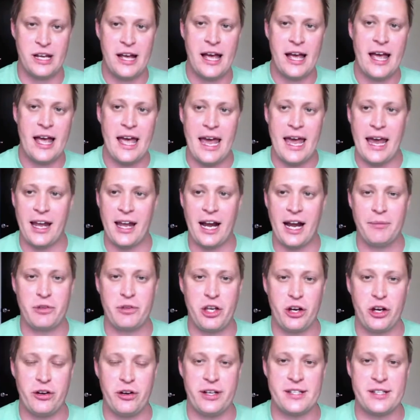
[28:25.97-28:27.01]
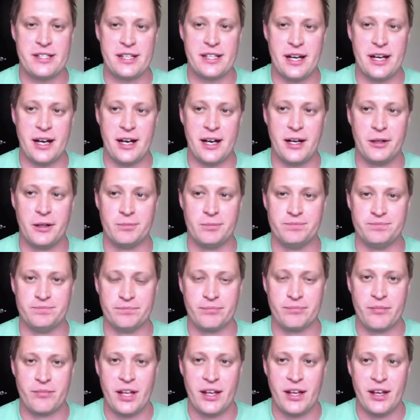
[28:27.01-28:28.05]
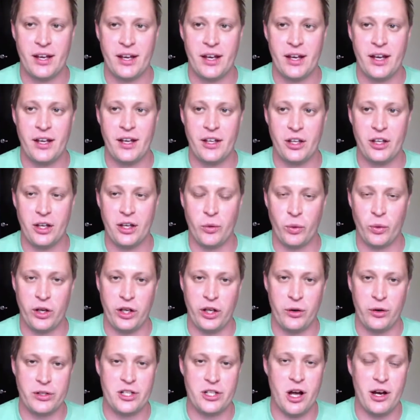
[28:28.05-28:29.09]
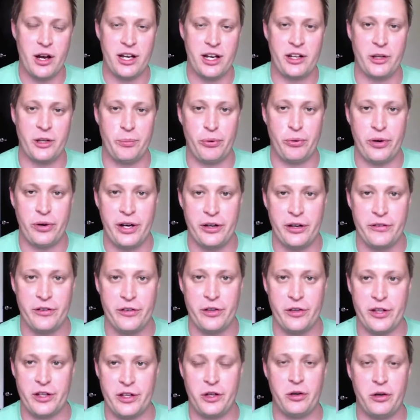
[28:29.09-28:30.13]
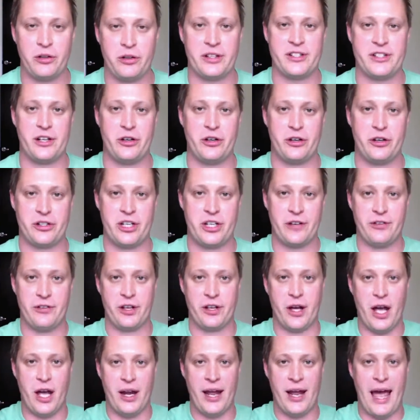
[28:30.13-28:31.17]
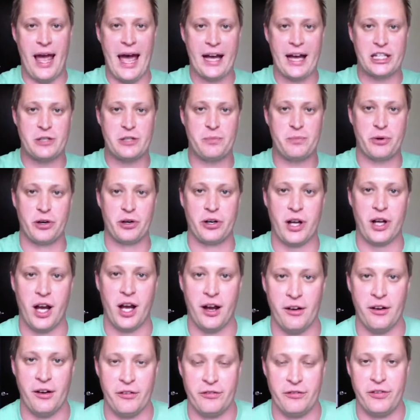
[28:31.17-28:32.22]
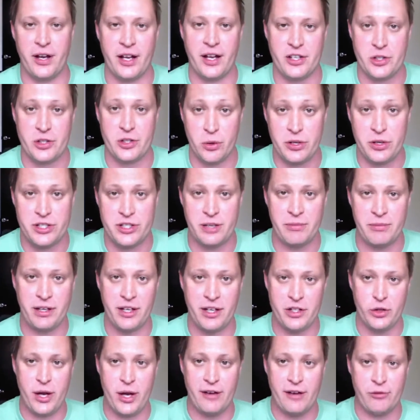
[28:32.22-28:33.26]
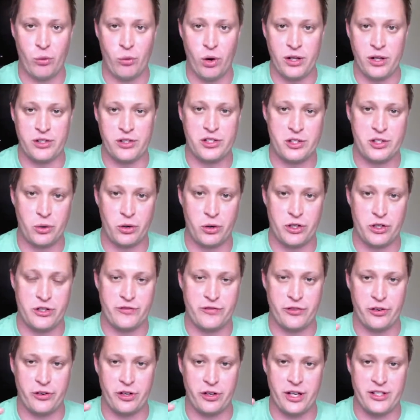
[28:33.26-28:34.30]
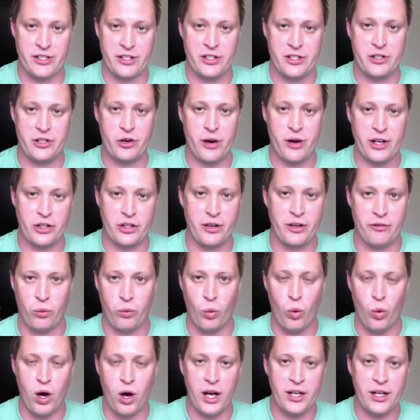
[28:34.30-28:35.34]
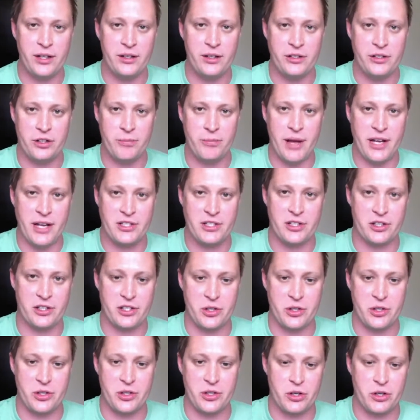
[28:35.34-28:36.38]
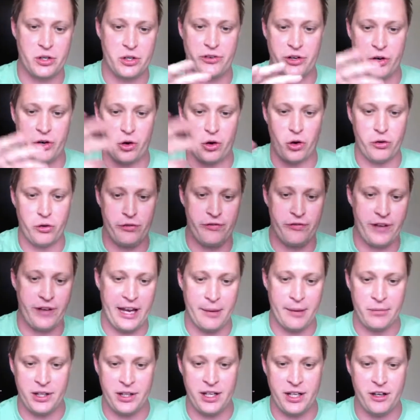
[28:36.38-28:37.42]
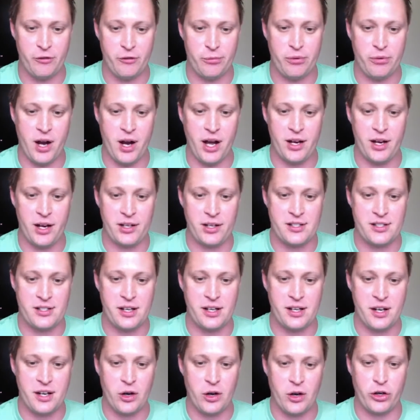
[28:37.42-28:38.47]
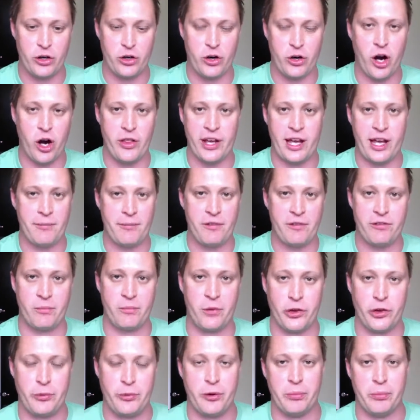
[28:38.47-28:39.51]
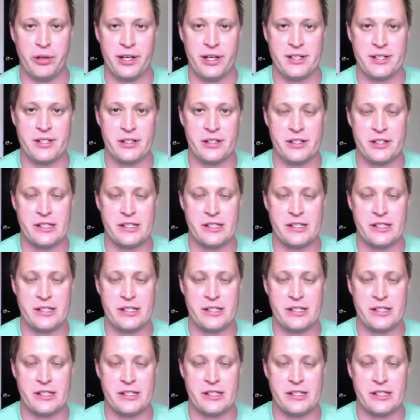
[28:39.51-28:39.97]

And I'm curious, you were talking in the pre-interview that you don't consider yourself an expert of sourcing because you have one source for, is this correct? You have one domestic source for your whole family of products? Or are they coming from multiple places?